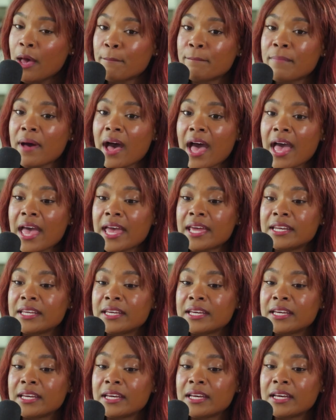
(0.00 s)
But
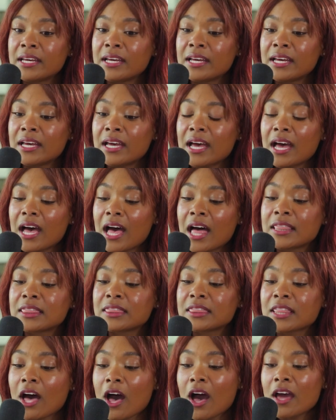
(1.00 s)
a
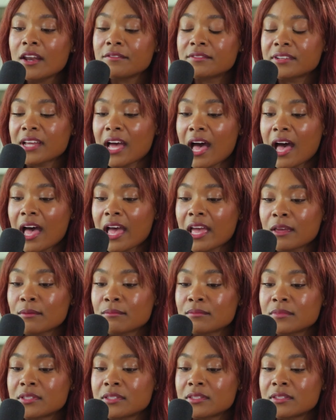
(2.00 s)
lot of
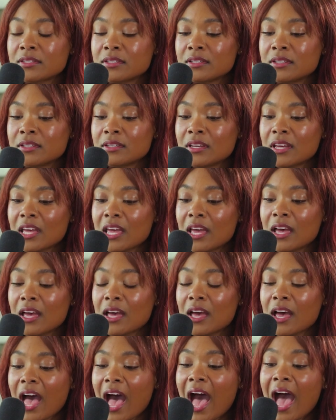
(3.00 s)
times
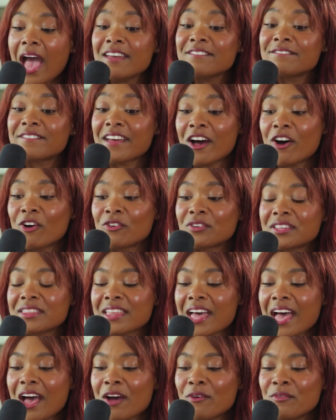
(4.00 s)
I found
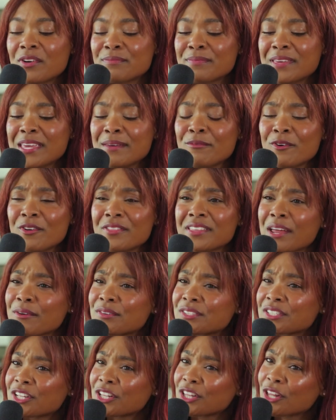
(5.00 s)
that with people that I
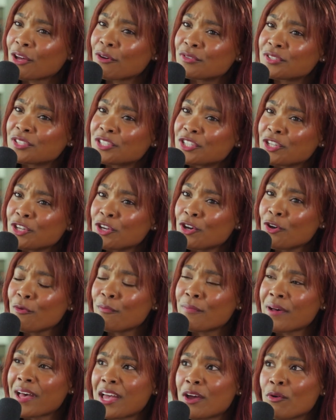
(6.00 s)
was close to
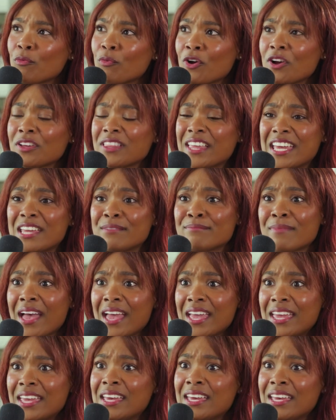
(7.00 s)
but weren't like in
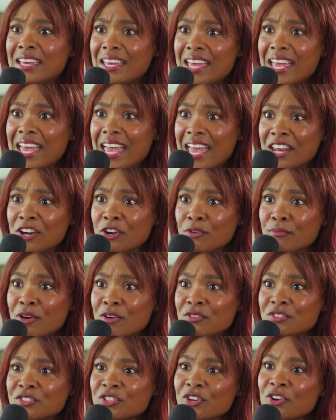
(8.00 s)
my
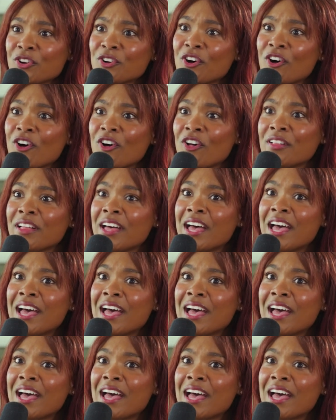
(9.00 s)
innermost circle,